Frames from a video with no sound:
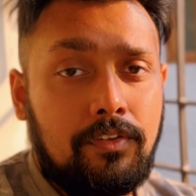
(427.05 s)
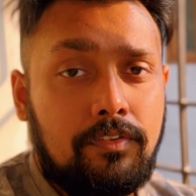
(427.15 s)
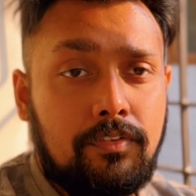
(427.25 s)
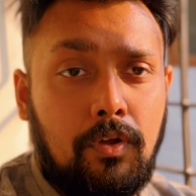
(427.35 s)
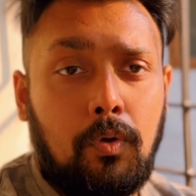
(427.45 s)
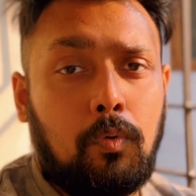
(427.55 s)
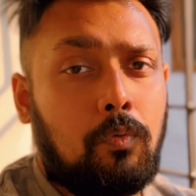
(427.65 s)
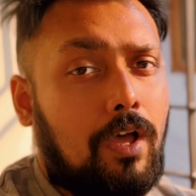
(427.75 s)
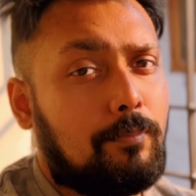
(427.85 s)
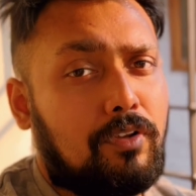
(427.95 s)
So
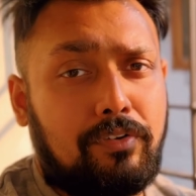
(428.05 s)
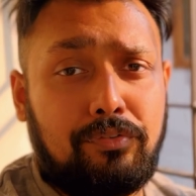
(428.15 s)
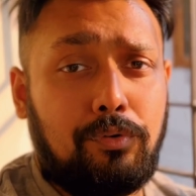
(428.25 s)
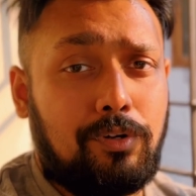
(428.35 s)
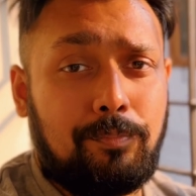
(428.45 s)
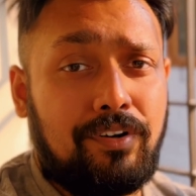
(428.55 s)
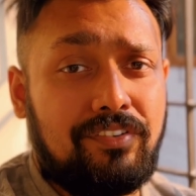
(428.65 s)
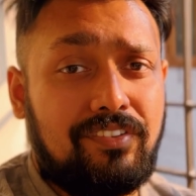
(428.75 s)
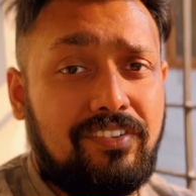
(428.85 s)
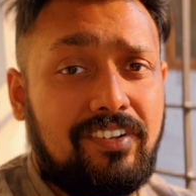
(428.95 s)
I'm not a sugar
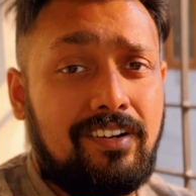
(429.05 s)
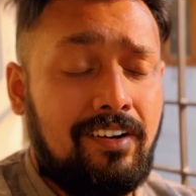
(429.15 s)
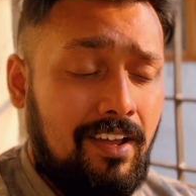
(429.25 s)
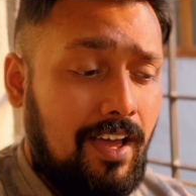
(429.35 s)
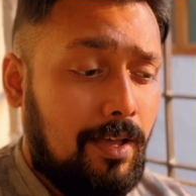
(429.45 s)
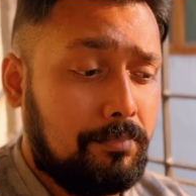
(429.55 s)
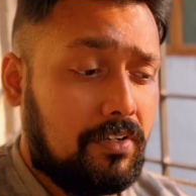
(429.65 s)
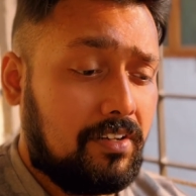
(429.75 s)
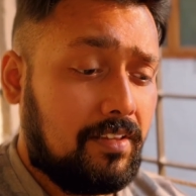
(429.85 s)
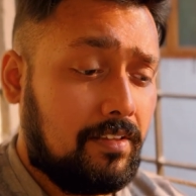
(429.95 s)
person here. I'm
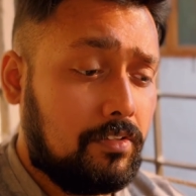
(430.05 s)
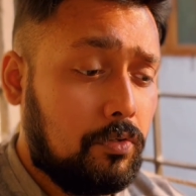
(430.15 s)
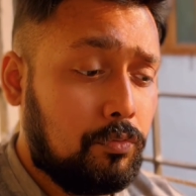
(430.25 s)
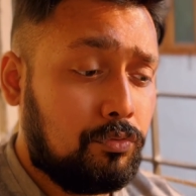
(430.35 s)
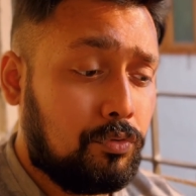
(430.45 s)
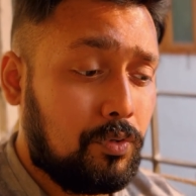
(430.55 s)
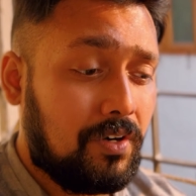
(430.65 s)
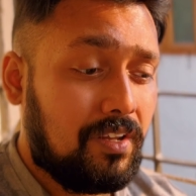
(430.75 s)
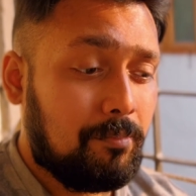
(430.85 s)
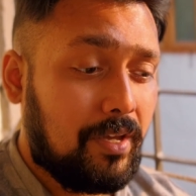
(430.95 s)
not gonna use
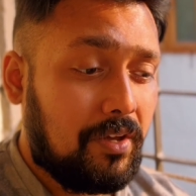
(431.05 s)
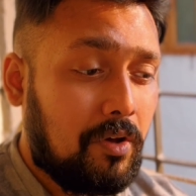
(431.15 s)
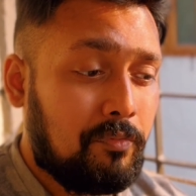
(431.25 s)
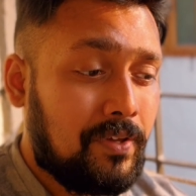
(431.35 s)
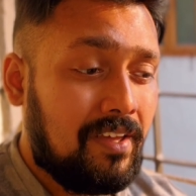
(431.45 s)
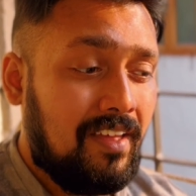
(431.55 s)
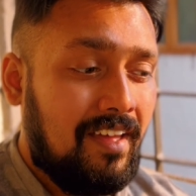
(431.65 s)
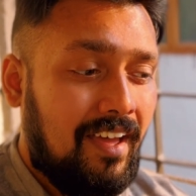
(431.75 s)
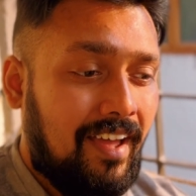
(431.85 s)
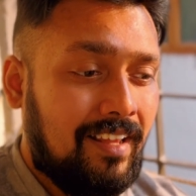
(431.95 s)
sugar in my coffee
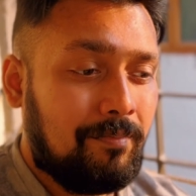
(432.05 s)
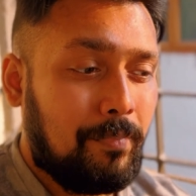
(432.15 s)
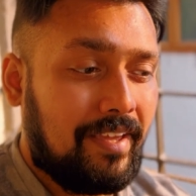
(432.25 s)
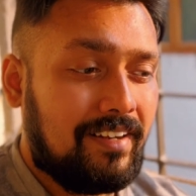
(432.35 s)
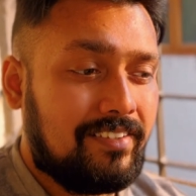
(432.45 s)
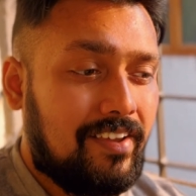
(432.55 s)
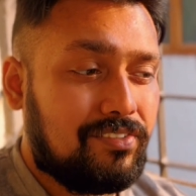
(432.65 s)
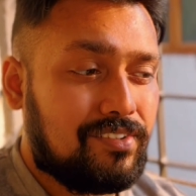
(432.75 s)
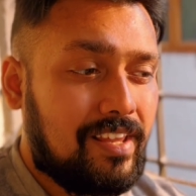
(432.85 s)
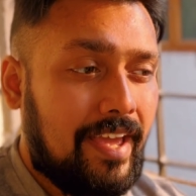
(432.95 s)
and make it
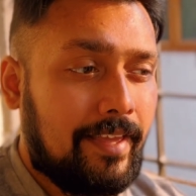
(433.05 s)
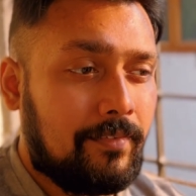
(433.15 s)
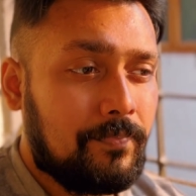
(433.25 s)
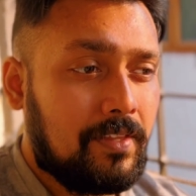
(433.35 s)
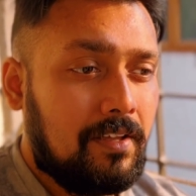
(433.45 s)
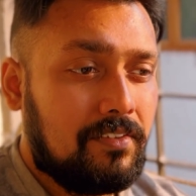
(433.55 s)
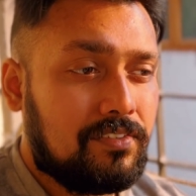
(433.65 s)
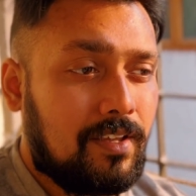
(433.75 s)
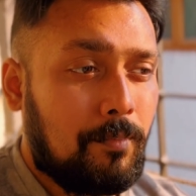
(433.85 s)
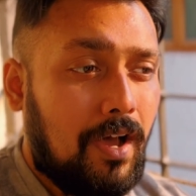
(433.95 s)
taste like
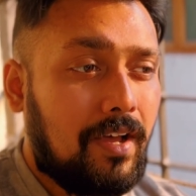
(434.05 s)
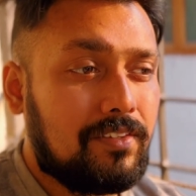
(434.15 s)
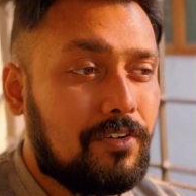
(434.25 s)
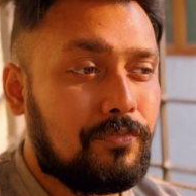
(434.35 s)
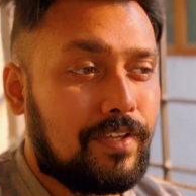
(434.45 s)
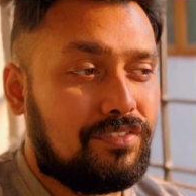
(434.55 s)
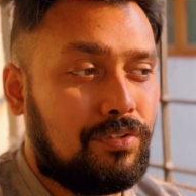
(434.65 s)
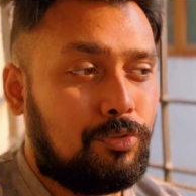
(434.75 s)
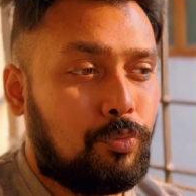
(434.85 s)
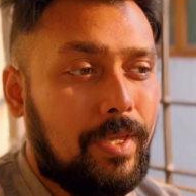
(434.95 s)
some other
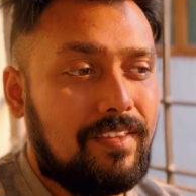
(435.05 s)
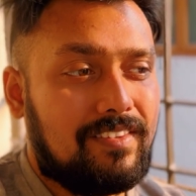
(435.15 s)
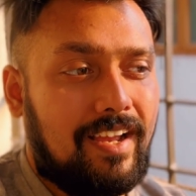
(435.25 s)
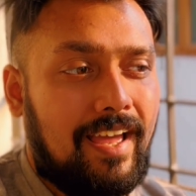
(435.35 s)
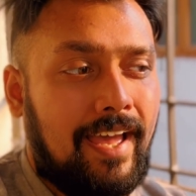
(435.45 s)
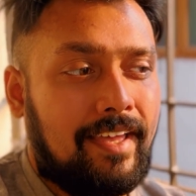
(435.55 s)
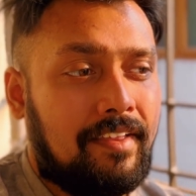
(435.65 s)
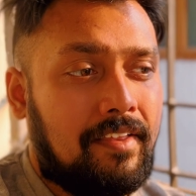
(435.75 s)
fancy drink that I